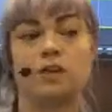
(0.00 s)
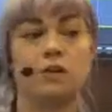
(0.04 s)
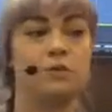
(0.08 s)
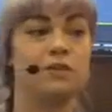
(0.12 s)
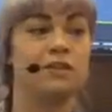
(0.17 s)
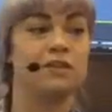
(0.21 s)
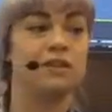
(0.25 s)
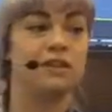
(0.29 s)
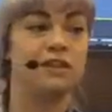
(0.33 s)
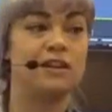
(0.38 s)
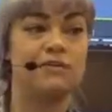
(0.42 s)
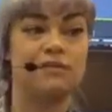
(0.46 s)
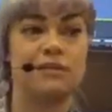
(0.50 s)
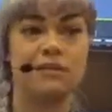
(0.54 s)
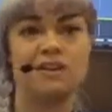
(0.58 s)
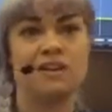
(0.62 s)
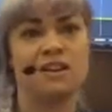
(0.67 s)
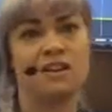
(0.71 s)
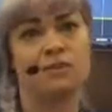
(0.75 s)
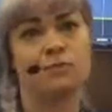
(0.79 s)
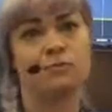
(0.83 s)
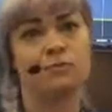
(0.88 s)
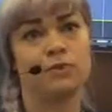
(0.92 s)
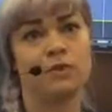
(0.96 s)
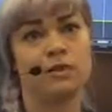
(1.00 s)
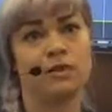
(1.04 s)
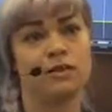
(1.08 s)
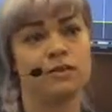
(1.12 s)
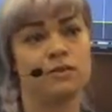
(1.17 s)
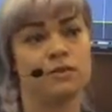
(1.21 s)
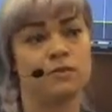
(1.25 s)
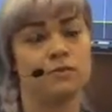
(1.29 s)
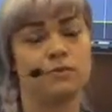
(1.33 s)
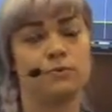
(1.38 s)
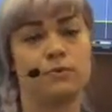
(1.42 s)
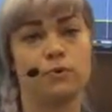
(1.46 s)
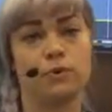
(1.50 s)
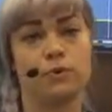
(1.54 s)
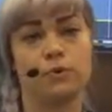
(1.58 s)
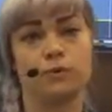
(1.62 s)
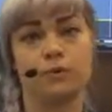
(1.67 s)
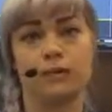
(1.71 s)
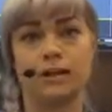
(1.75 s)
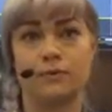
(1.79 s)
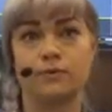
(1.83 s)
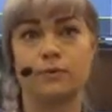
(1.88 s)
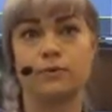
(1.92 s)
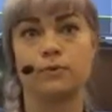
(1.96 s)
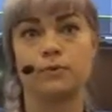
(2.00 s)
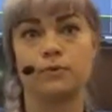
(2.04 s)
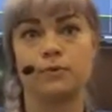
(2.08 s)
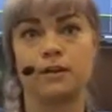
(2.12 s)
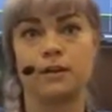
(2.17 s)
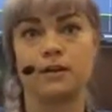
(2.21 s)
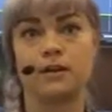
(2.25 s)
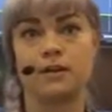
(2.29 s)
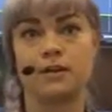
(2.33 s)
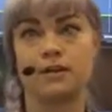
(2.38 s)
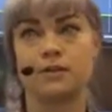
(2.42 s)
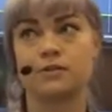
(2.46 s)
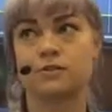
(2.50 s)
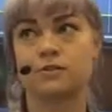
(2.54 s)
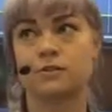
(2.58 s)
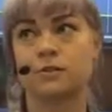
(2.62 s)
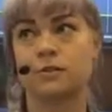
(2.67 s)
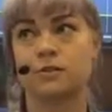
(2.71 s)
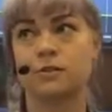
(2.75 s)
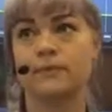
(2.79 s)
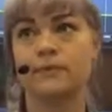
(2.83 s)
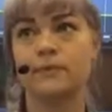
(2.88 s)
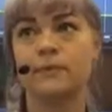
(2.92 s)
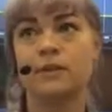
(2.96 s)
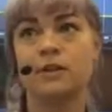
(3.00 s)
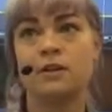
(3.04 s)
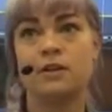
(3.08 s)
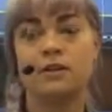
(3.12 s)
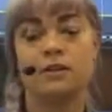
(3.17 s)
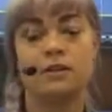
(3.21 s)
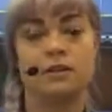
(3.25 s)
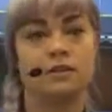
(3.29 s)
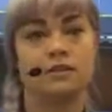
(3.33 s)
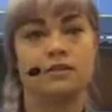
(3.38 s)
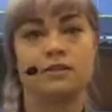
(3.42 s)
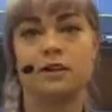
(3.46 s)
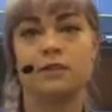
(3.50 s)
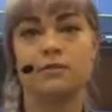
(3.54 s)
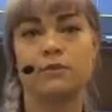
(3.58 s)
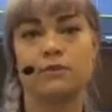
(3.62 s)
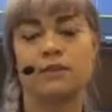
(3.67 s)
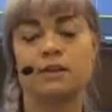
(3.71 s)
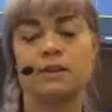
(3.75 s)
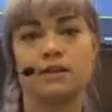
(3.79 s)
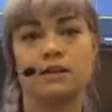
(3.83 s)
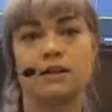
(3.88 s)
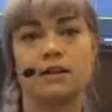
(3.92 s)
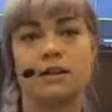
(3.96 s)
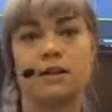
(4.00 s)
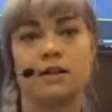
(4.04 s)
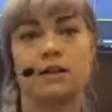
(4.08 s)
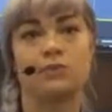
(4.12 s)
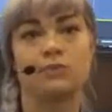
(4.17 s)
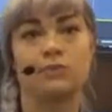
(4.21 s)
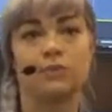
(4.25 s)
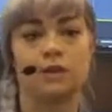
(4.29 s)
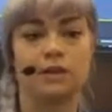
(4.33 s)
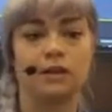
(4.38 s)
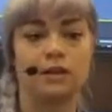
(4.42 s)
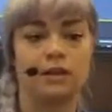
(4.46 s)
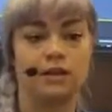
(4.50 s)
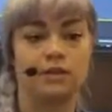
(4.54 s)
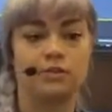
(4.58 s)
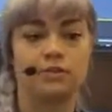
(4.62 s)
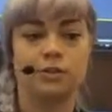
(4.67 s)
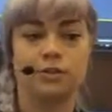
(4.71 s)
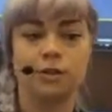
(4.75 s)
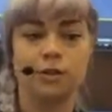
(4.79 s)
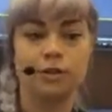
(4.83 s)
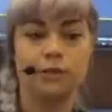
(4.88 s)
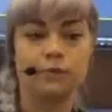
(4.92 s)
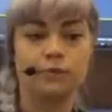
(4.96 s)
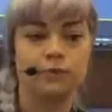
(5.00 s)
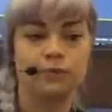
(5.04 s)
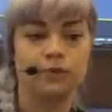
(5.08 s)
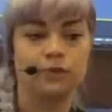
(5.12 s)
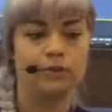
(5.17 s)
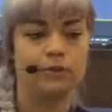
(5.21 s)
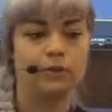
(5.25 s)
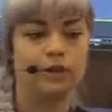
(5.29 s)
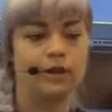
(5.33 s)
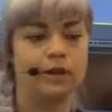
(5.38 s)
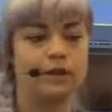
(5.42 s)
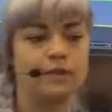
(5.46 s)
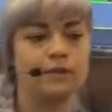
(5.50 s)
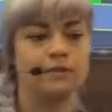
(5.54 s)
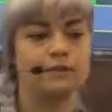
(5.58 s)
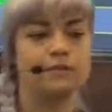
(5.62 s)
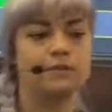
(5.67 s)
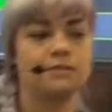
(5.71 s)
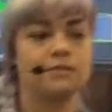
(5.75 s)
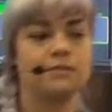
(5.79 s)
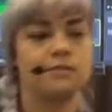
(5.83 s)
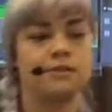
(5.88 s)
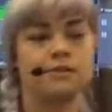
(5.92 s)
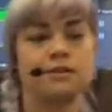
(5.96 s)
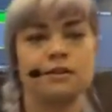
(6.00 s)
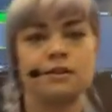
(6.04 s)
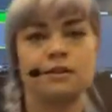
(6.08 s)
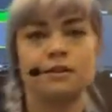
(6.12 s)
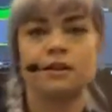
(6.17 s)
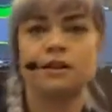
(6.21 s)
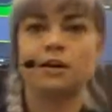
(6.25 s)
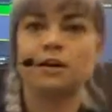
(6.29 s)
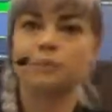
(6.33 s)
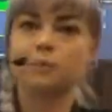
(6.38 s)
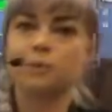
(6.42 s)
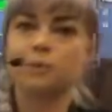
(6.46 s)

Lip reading: you and even the Unreal Engine 4 level there. So it's everything there ready to go for you guys. I